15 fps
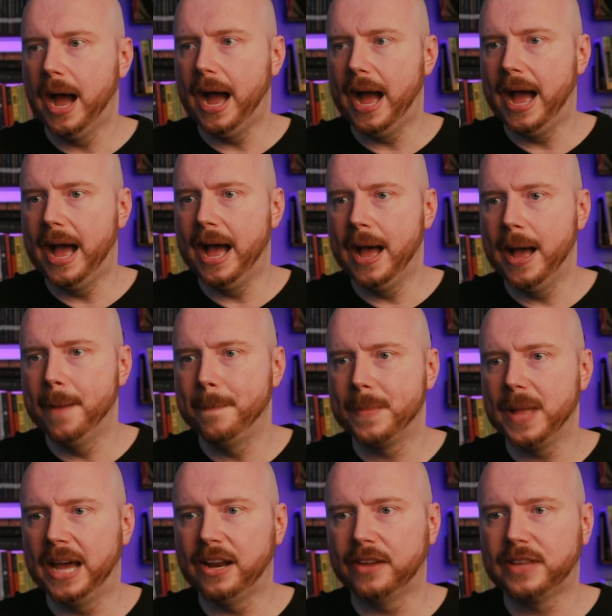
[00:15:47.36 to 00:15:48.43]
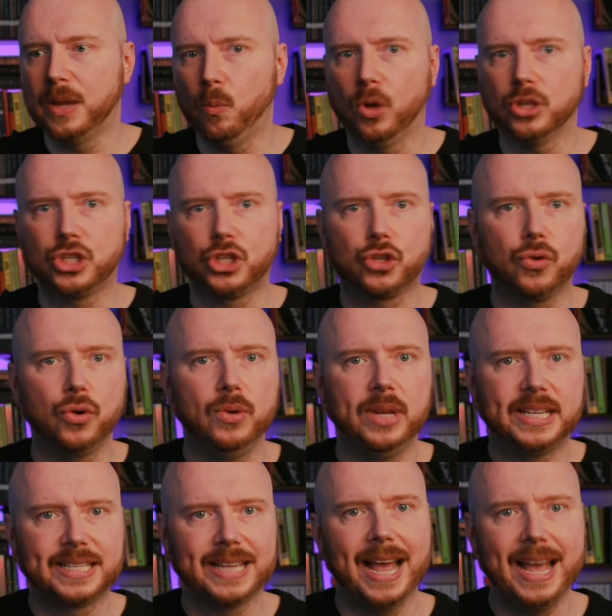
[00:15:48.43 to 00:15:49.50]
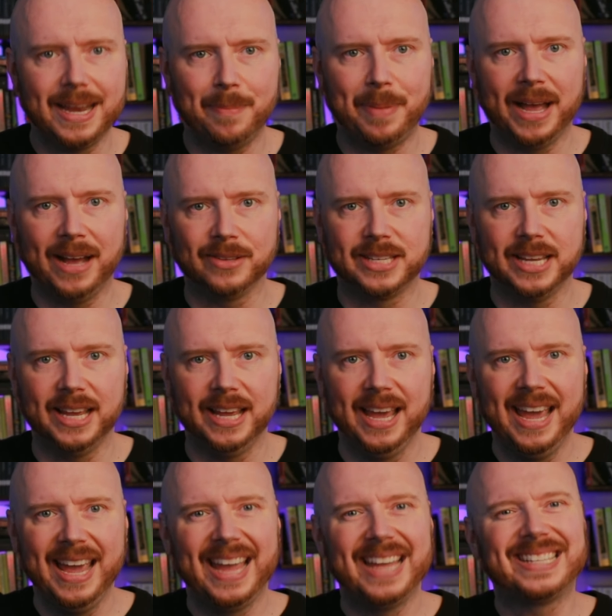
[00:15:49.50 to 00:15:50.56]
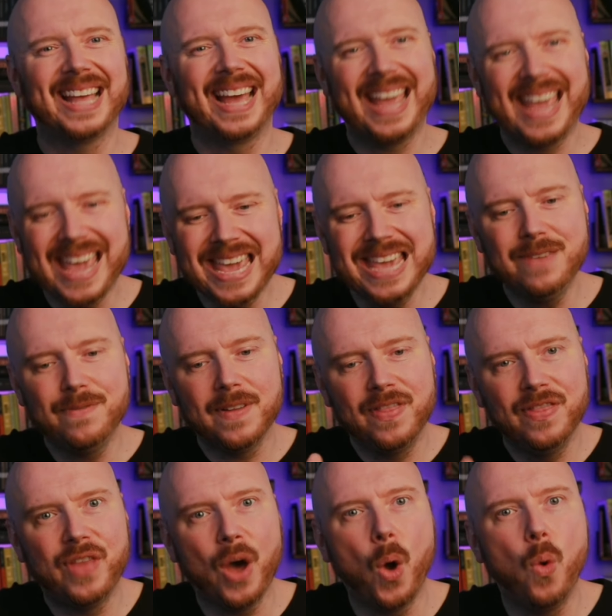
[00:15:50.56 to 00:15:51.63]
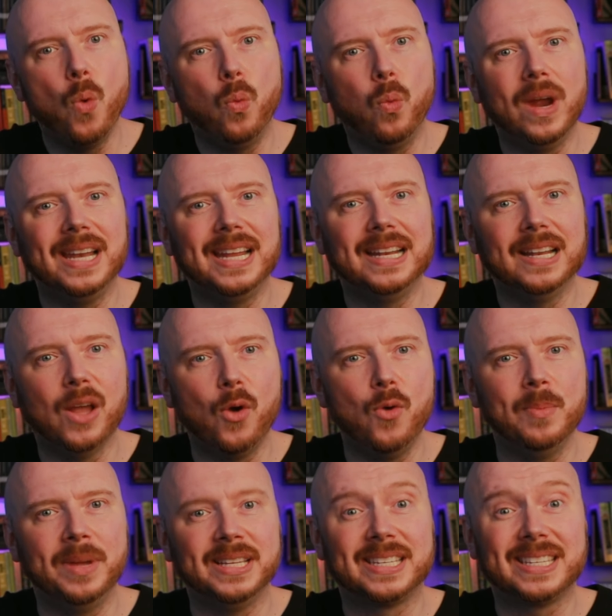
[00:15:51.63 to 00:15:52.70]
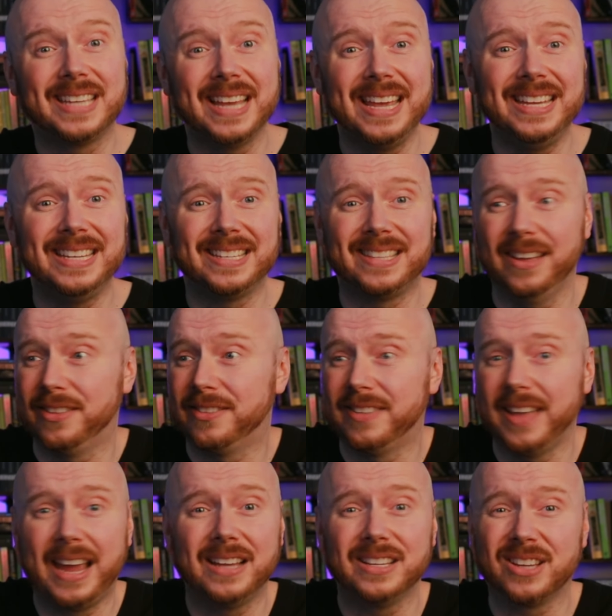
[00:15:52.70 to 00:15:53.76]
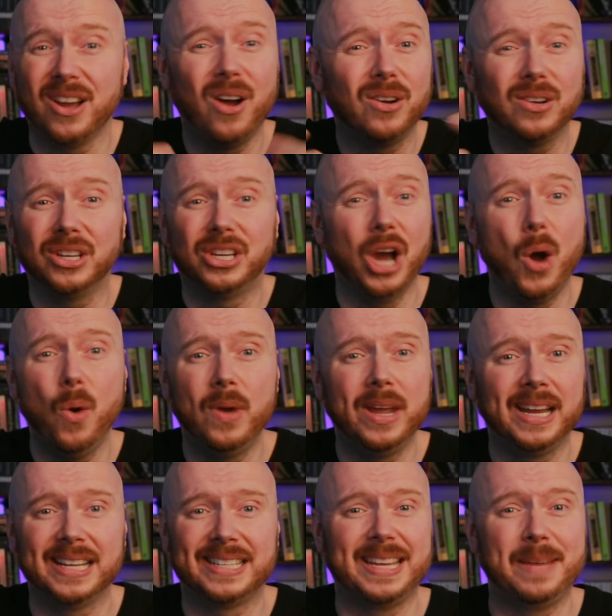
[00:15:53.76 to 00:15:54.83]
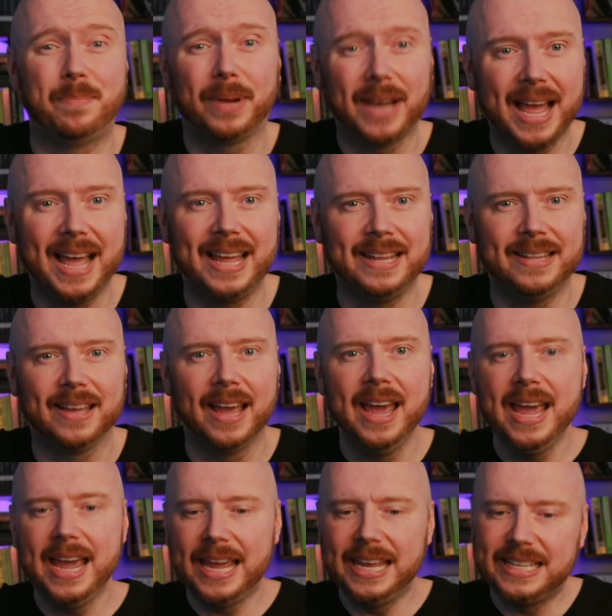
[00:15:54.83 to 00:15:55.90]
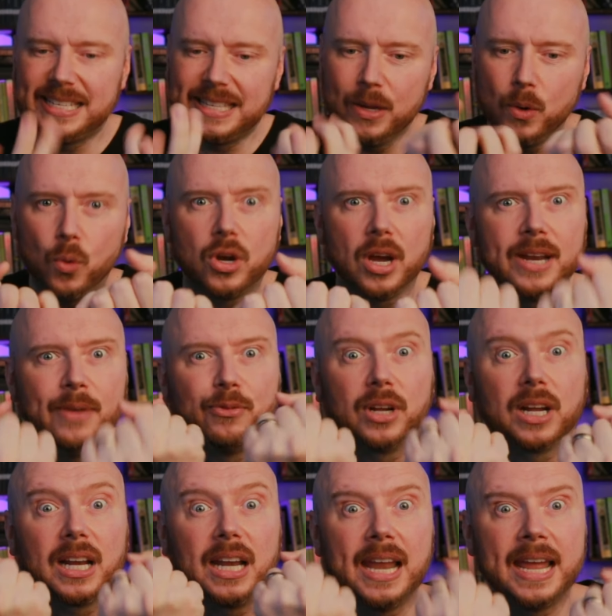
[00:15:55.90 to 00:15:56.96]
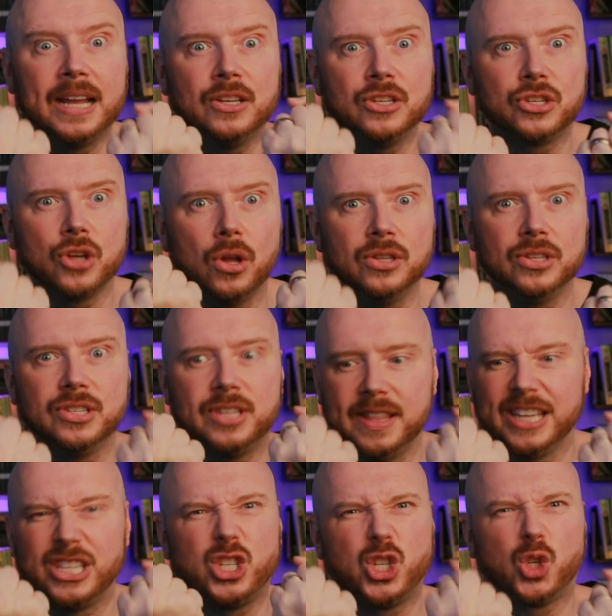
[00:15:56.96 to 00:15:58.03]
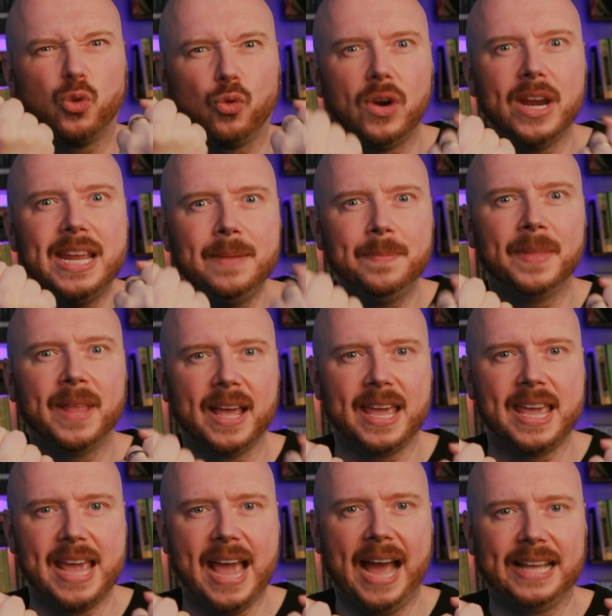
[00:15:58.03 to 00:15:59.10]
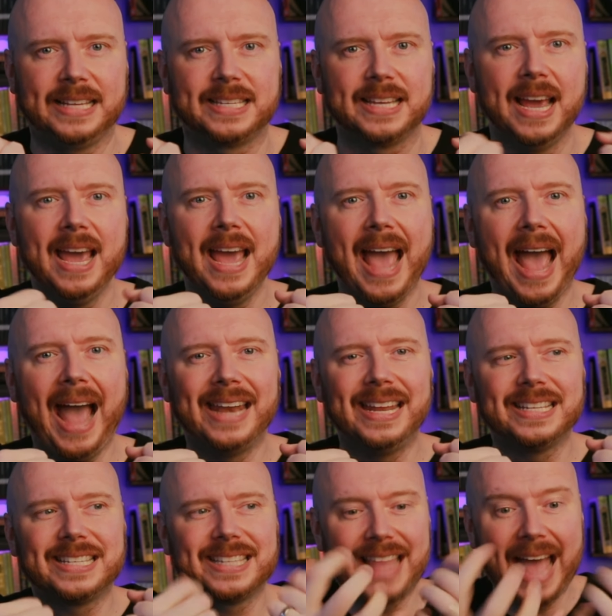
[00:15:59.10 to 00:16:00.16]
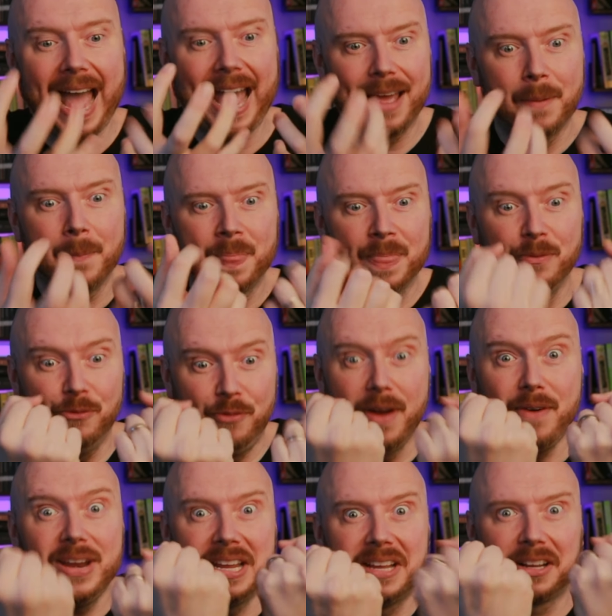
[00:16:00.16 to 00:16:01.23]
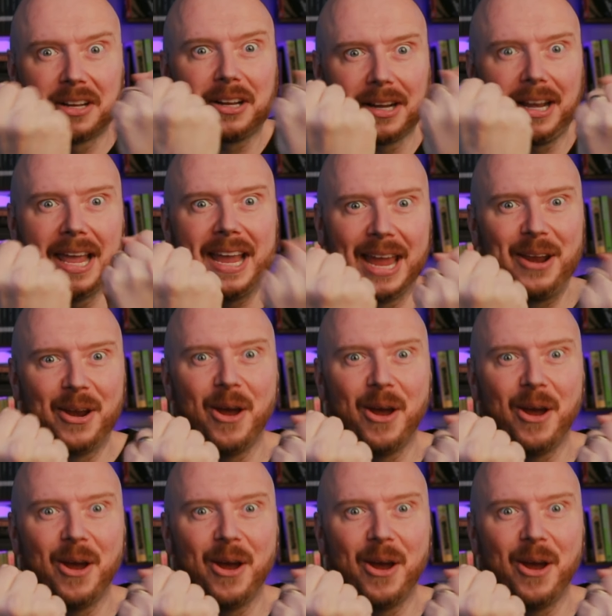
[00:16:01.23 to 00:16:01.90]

Uh, and I think what's truly sad about it is that even though Willy Loman sees that things aren't going as he planned, he still kind of clings on to this dream that he has. And it's that very clinging